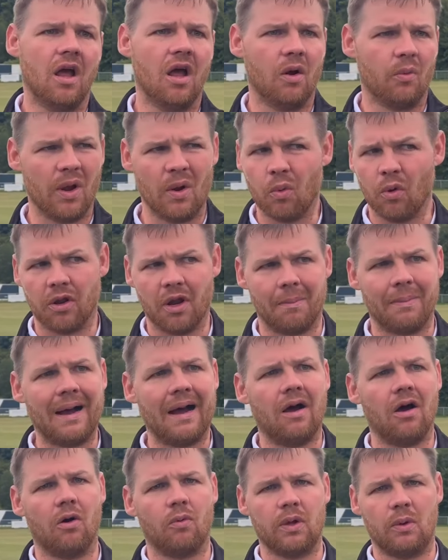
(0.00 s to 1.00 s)
we won the
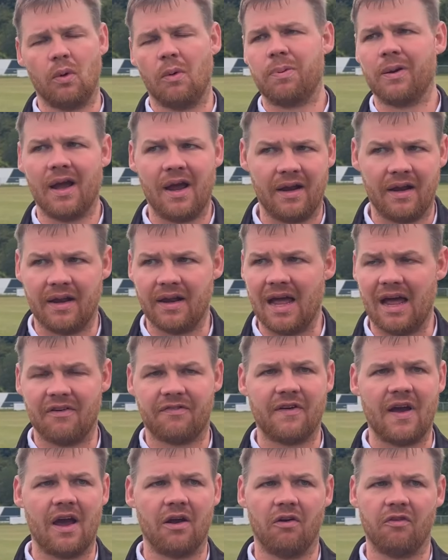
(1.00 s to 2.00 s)
battle. We were playing in their
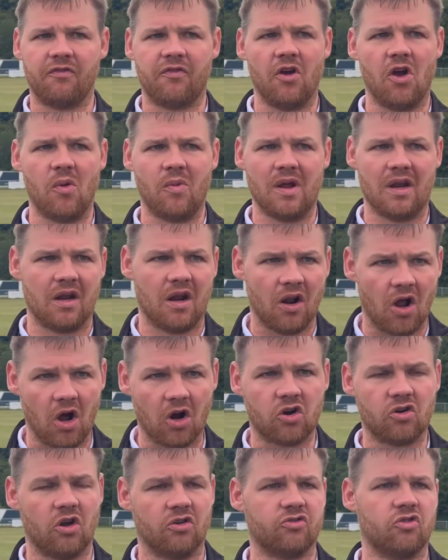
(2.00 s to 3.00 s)
final third. We had a lot of
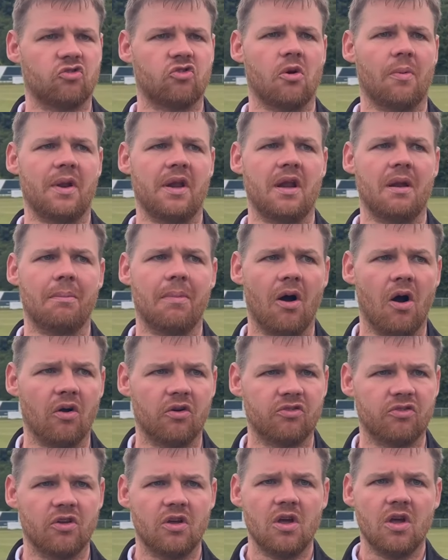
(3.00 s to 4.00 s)
crosses coming in the
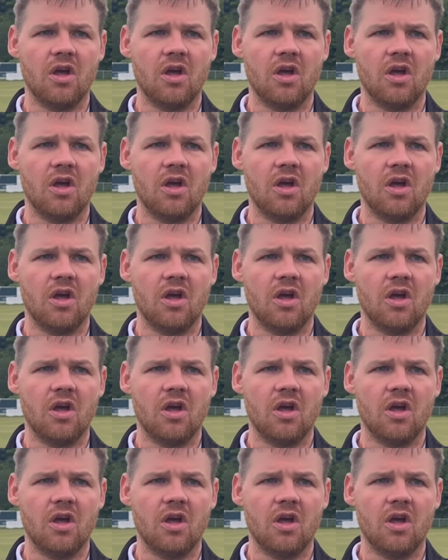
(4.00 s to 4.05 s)
box.